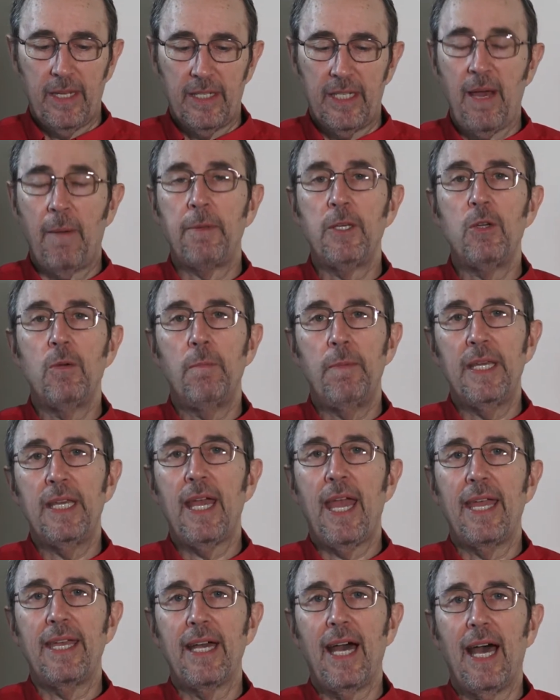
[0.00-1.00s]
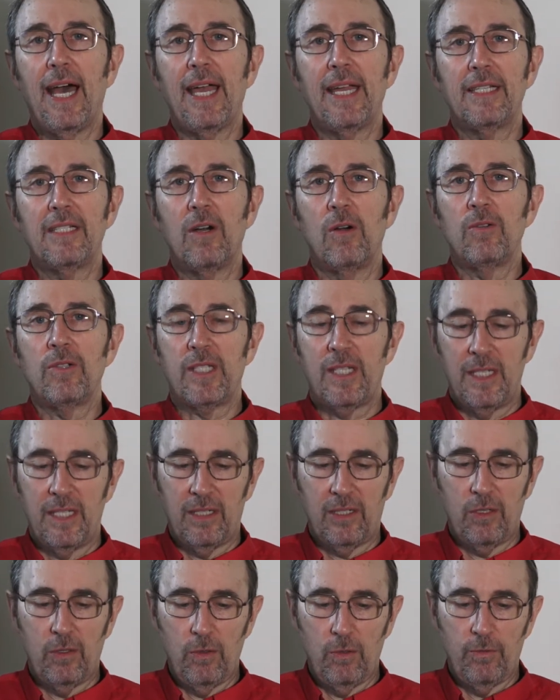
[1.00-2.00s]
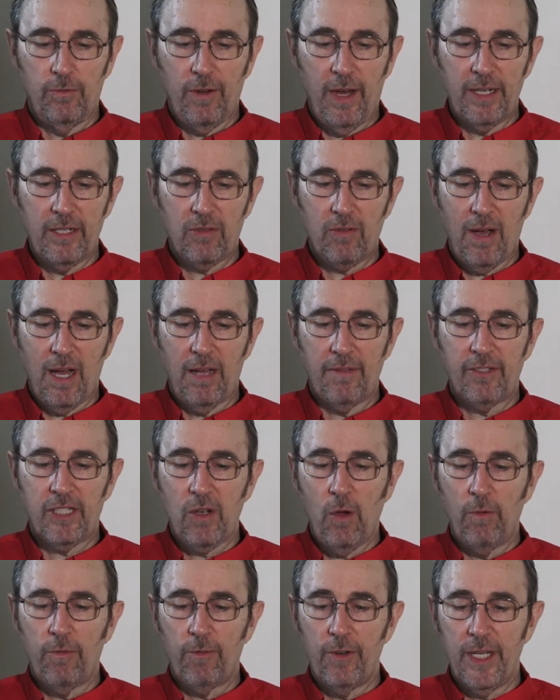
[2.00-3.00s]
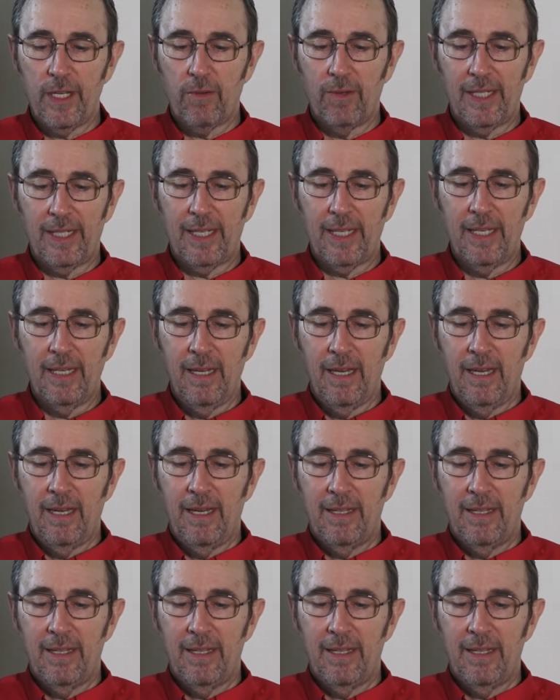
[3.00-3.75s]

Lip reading: WBAI goes into fund drive so frequently